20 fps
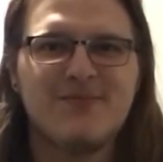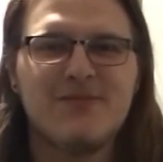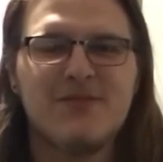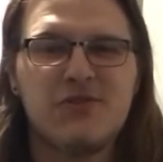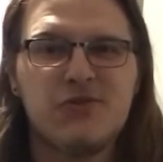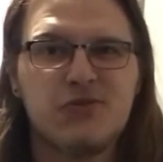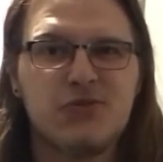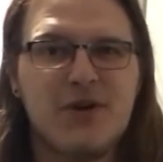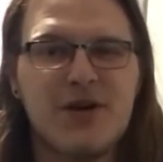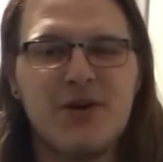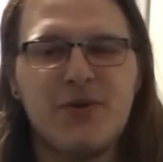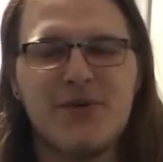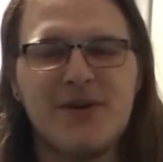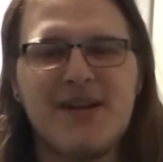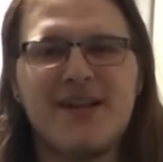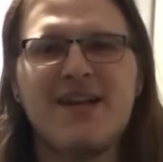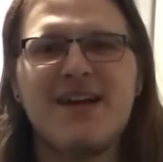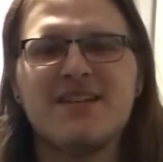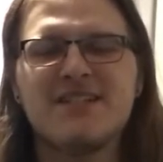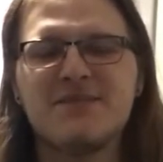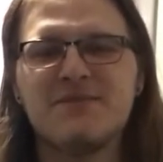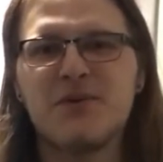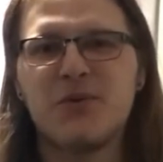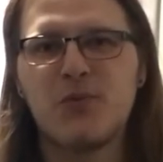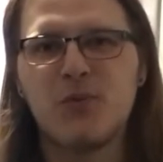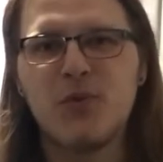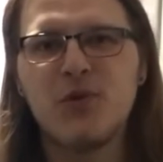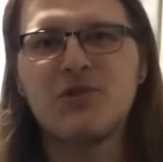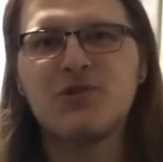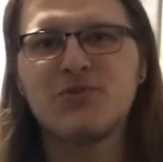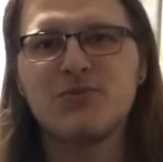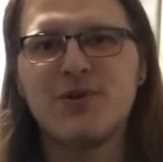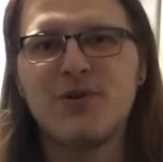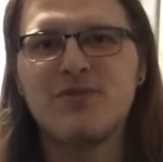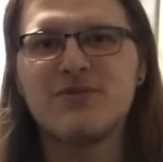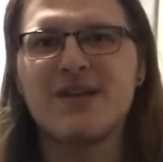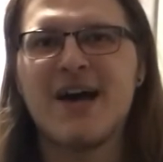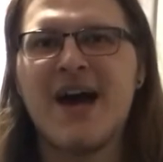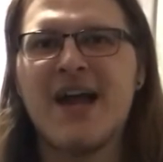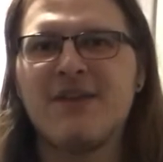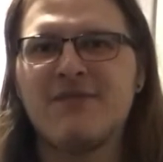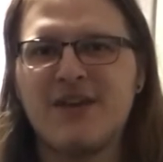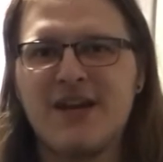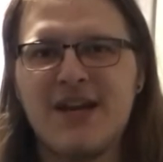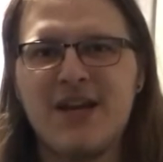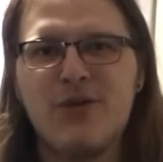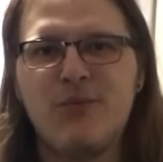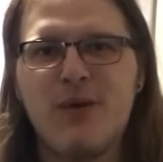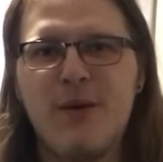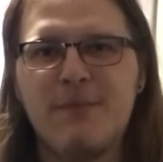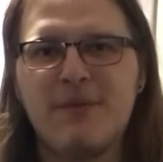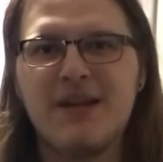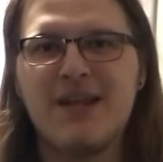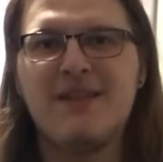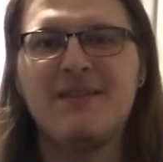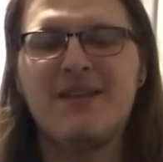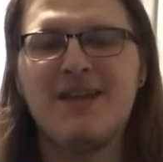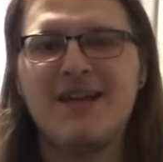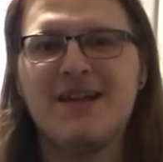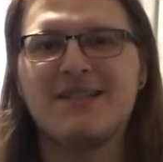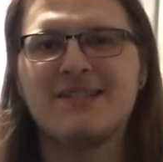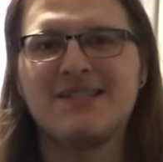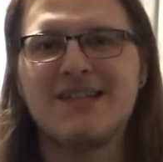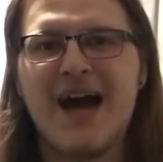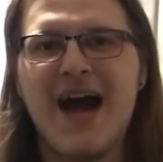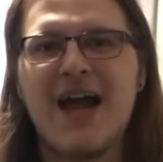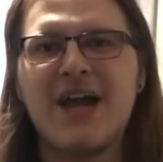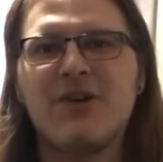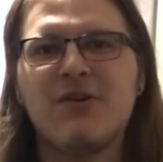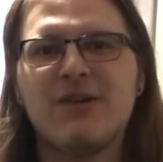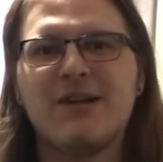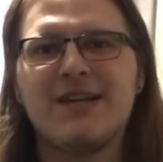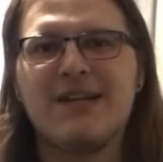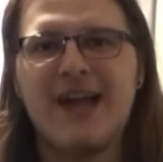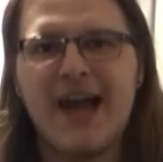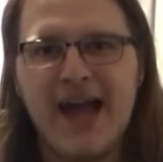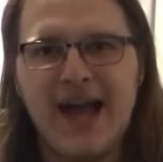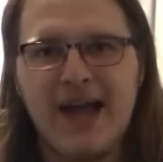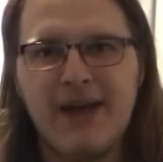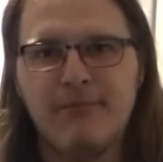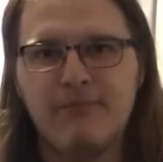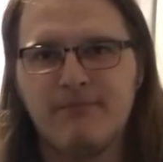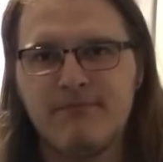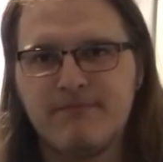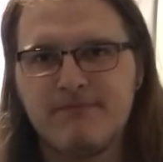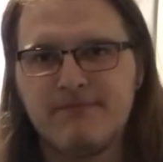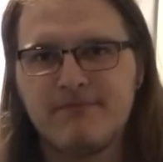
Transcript: Tranquility has some of the worst rolls out of any weapon in the entire game.